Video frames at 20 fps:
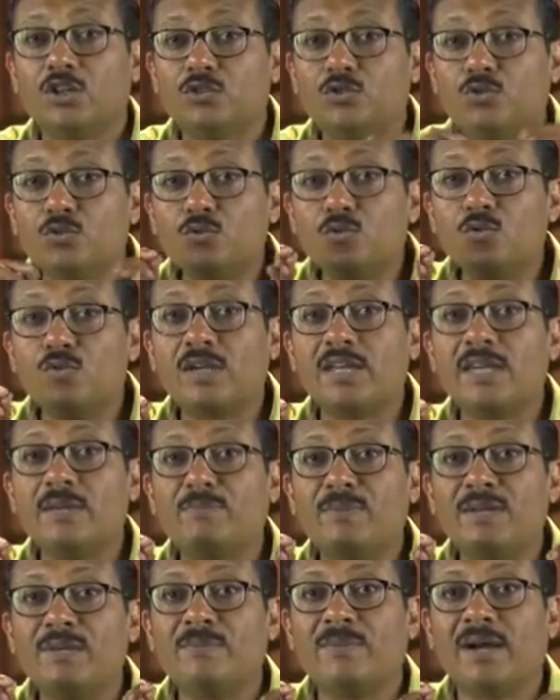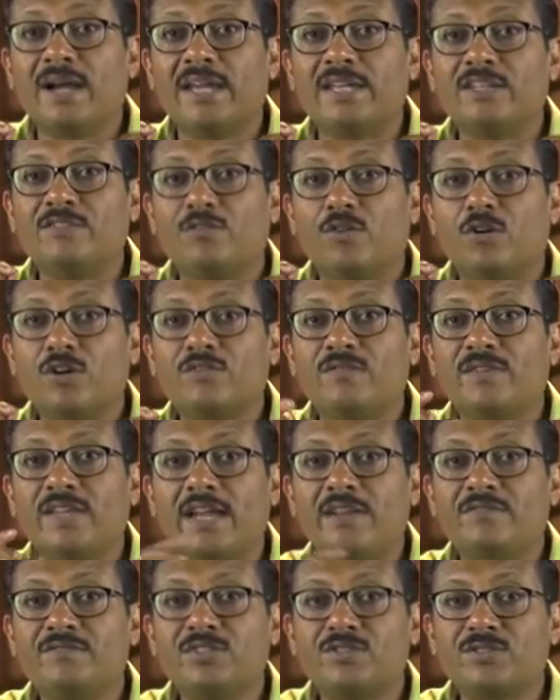Do keep in mind what we
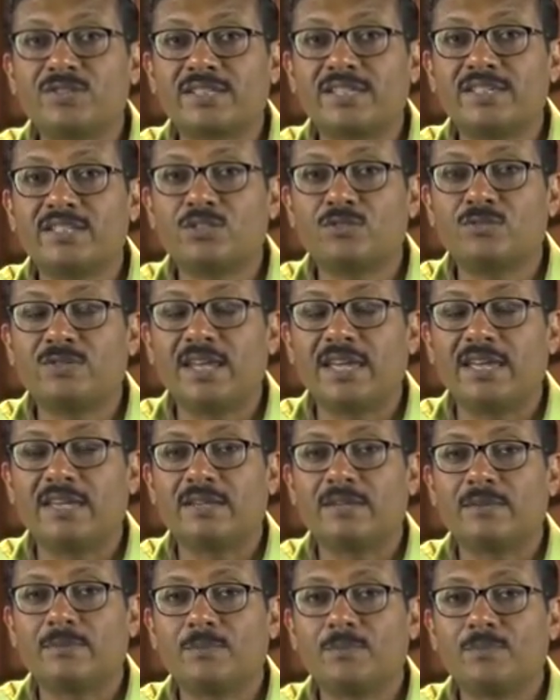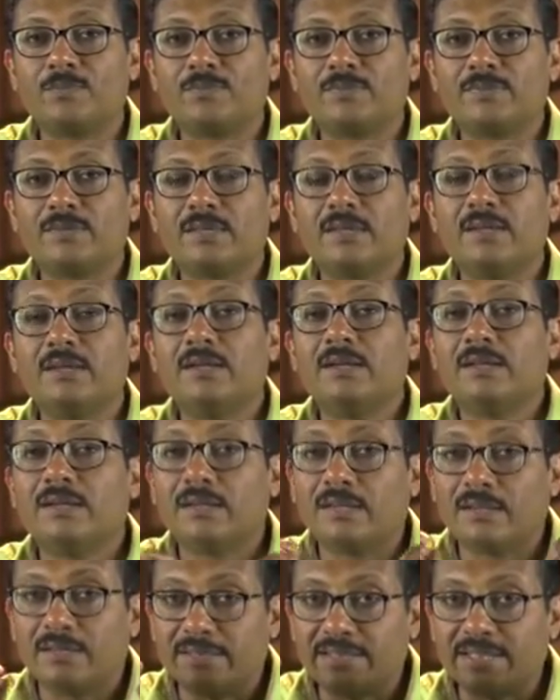have discussed today.
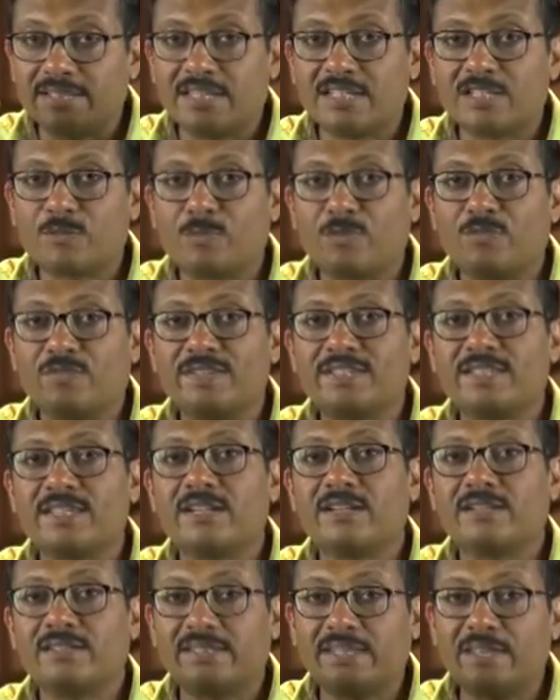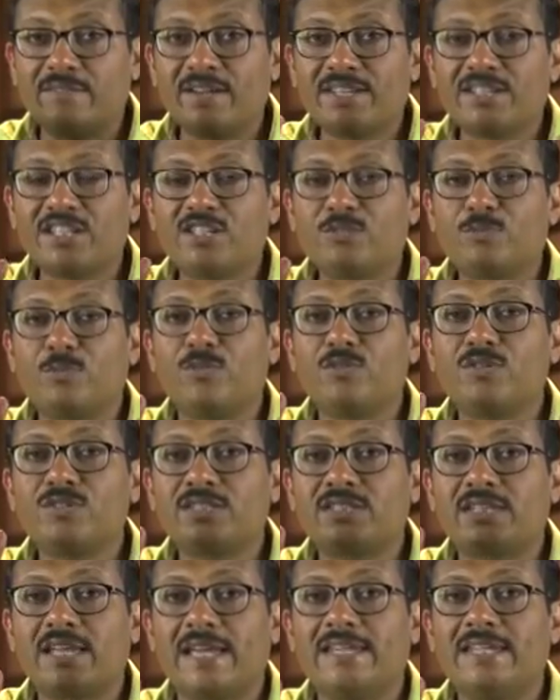This is Professor Devashish
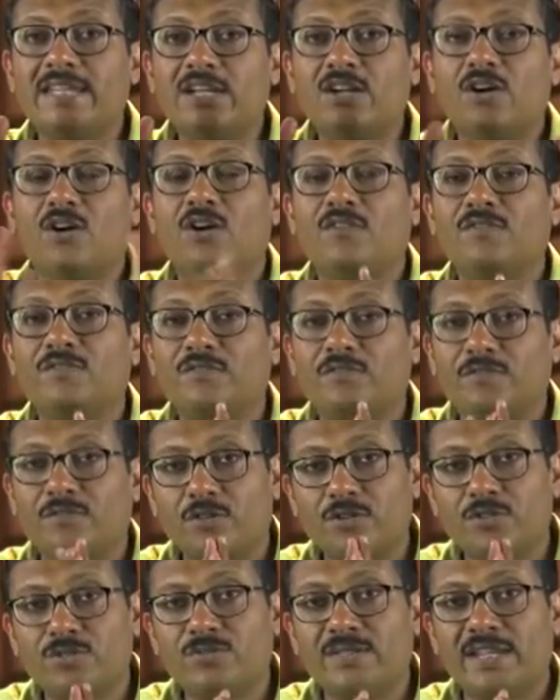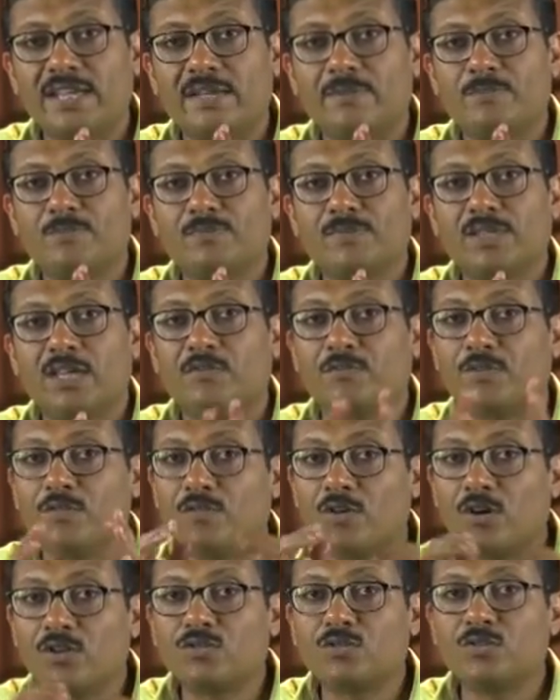Bose signing off for today. If you
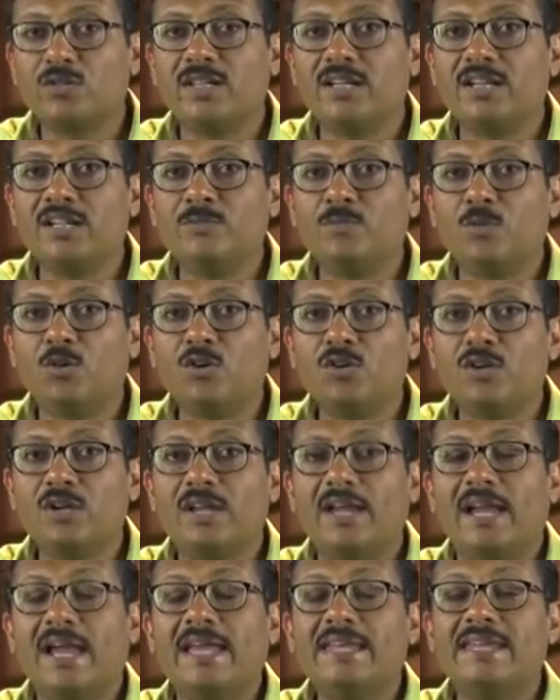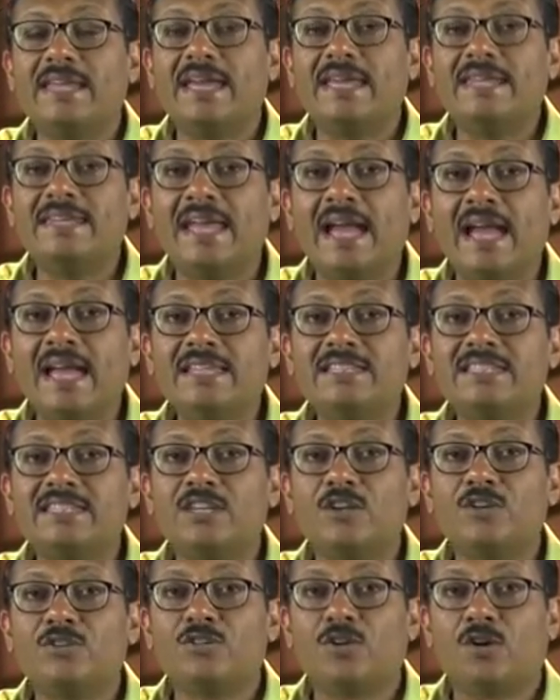want to learn more and enhance
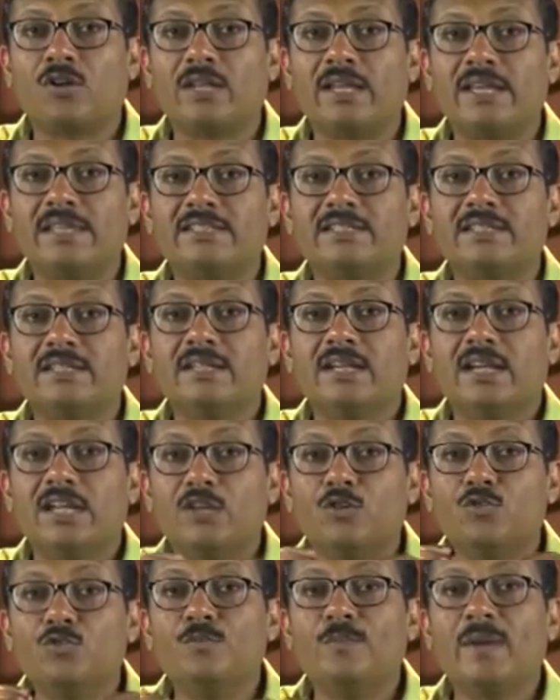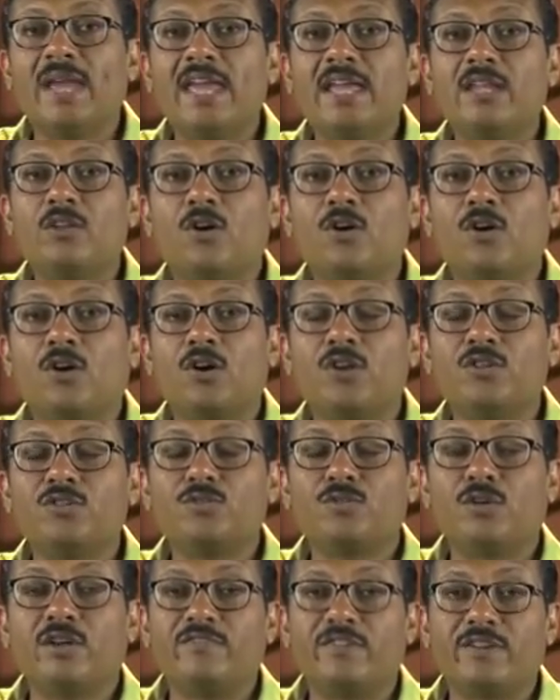your knowledge, you may log on
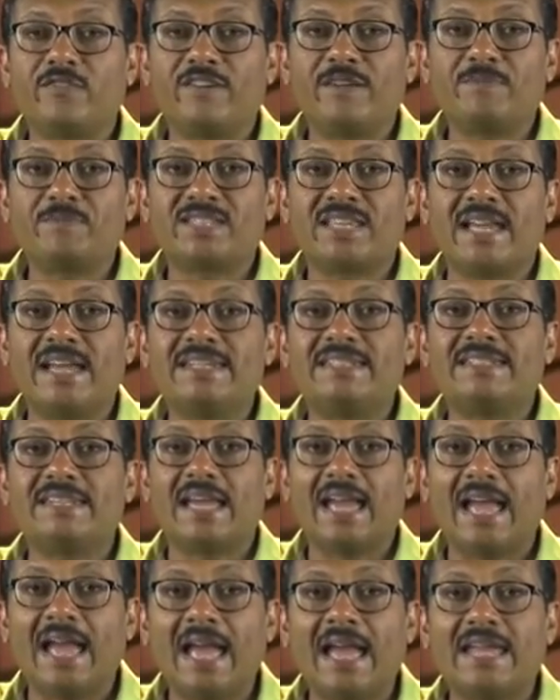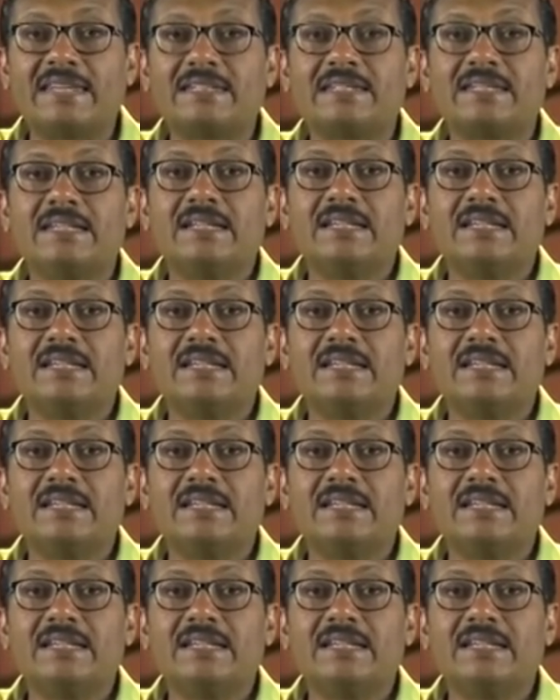to our website at